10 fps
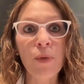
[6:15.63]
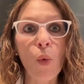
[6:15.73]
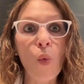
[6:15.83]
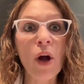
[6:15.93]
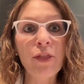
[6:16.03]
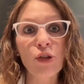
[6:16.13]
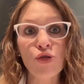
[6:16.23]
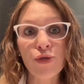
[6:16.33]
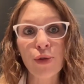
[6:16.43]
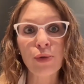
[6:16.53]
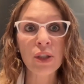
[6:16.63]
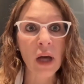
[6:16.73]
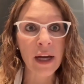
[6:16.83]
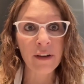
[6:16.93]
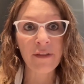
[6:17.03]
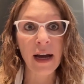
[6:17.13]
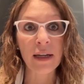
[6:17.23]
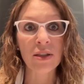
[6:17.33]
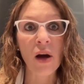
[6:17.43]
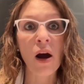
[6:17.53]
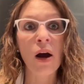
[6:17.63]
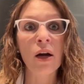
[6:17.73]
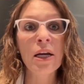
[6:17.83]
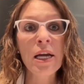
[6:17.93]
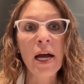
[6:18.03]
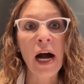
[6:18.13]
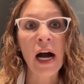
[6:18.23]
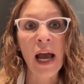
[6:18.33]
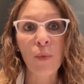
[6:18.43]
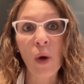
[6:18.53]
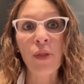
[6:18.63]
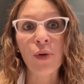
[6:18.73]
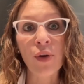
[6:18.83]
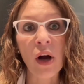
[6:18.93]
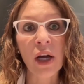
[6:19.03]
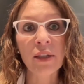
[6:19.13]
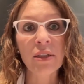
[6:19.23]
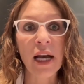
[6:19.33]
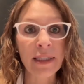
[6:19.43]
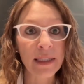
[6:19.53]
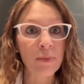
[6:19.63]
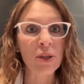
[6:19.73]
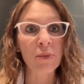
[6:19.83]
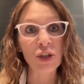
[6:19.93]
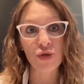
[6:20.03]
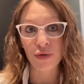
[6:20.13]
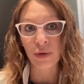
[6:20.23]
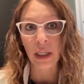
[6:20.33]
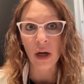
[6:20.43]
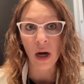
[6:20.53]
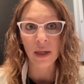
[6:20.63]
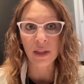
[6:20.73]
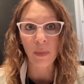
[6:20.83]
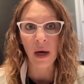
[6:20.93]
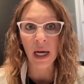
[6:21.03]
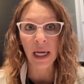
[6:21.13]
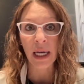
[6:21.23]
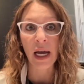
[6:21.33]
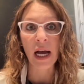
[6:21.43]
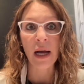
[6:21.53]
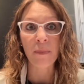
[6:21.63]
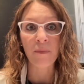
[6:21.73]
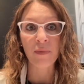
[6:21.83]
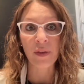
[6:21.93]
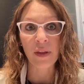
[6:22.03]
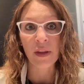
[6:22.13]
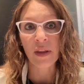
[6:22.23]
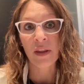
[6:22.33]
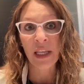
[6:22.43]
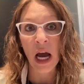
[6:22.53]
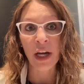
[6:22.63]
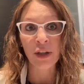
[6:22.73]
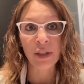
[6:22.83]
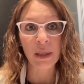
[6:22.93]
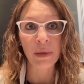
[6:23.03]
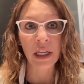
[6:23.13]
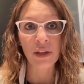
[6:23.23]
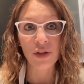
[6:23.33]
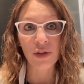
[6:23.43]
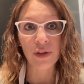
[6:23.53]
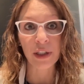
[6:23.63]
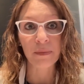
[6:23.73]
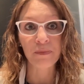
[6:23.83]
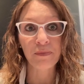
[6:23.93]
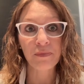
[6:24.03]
what the true side effects are and whether or not a symptom is truly caused by the IUD being inserted.